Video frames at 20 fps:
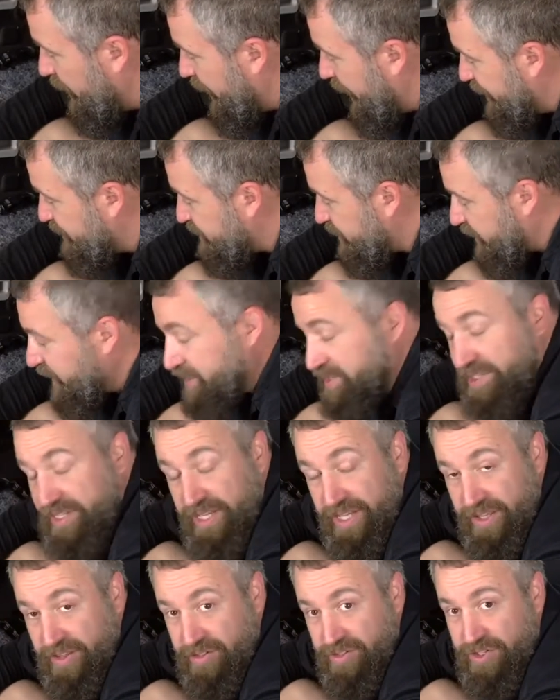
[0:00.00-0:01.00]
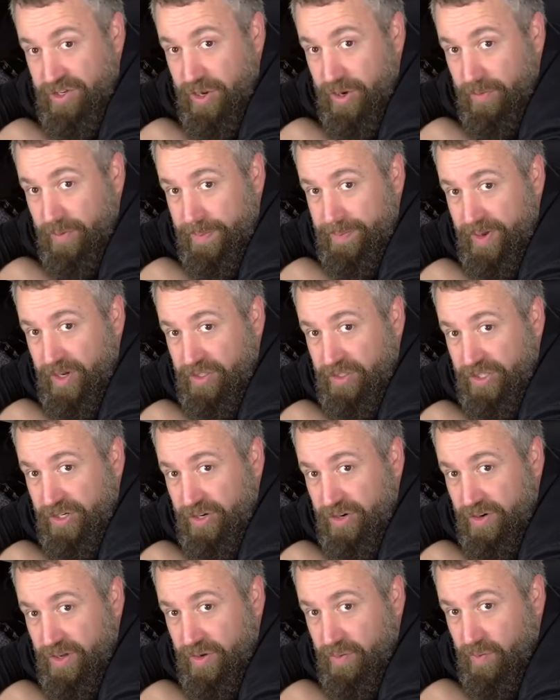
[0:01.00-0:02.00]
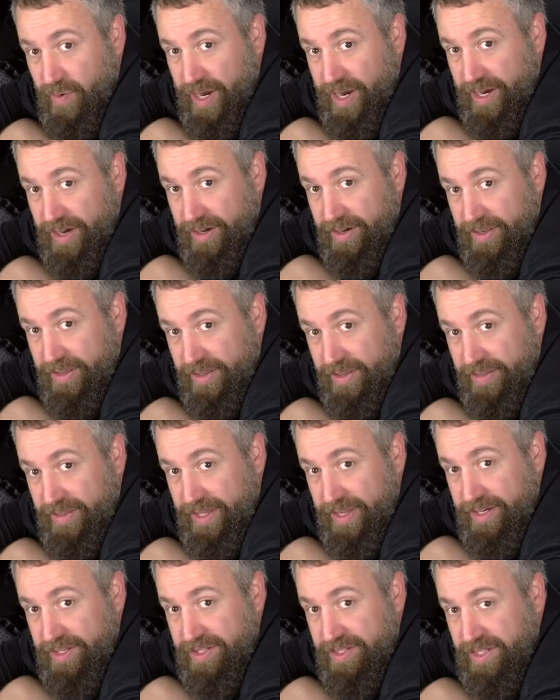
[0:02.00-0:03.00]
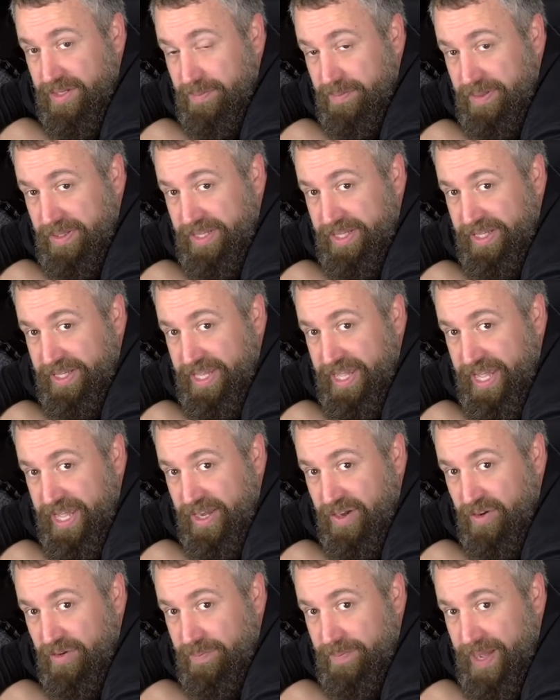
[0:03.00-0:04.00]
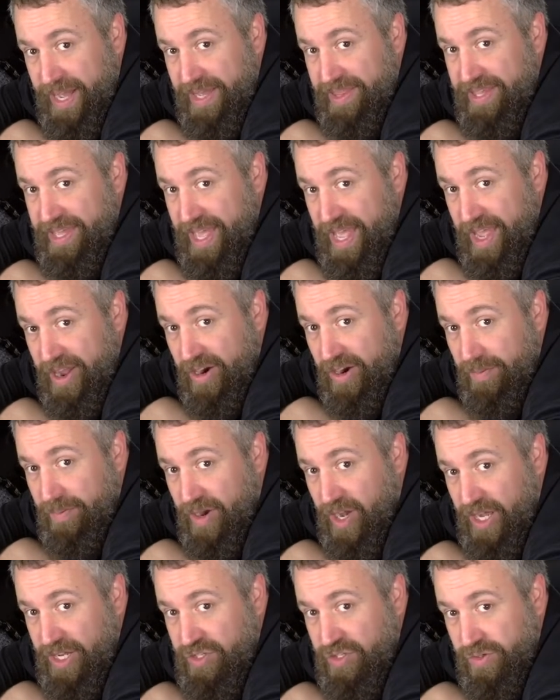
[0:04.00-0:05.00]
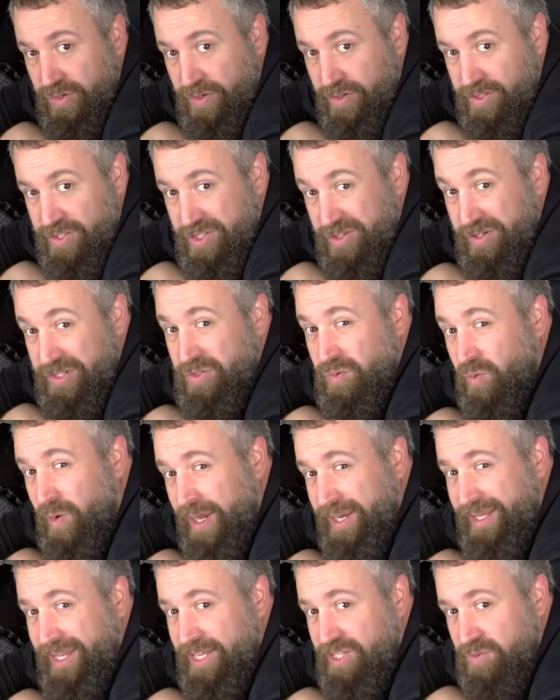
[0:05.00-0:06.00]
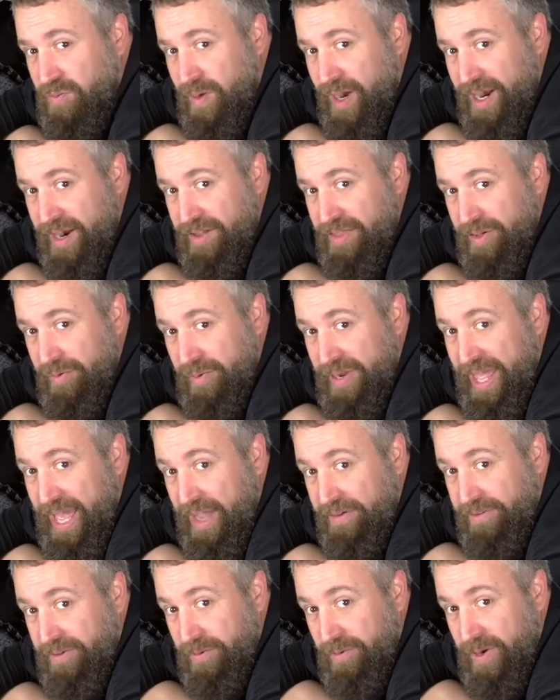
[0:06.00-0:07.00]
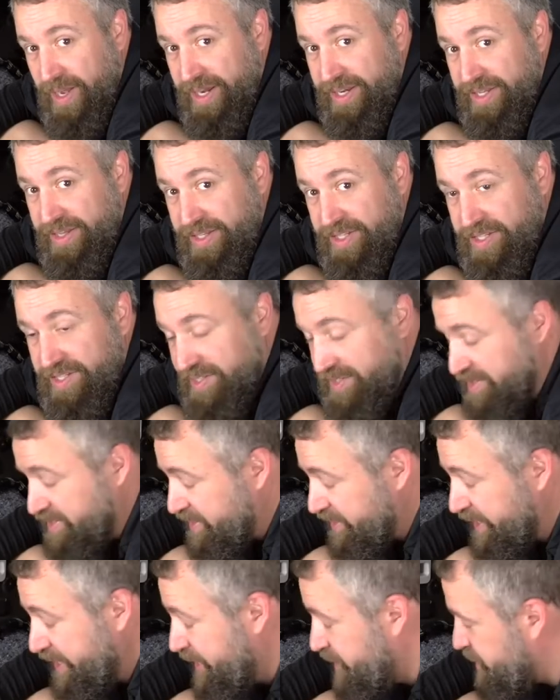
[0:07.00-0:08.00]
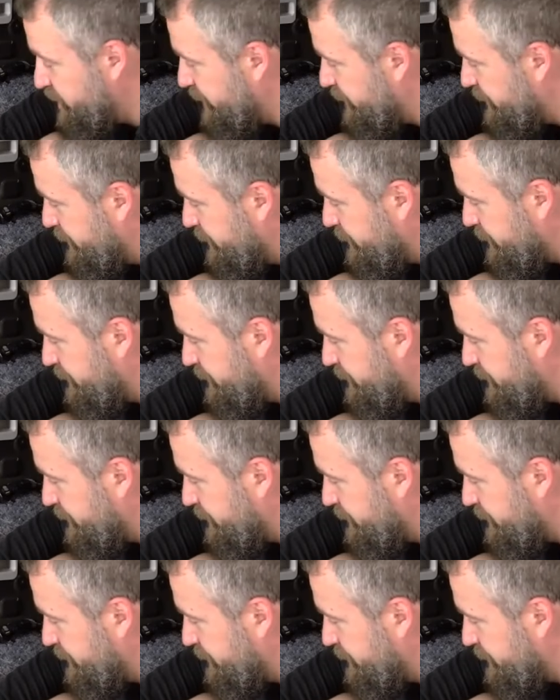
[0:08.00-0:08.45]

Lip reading: As you can see, there's no remote turn-on wire. That is completely handled by the AR module, so it's one less wire that we have to run in this installation.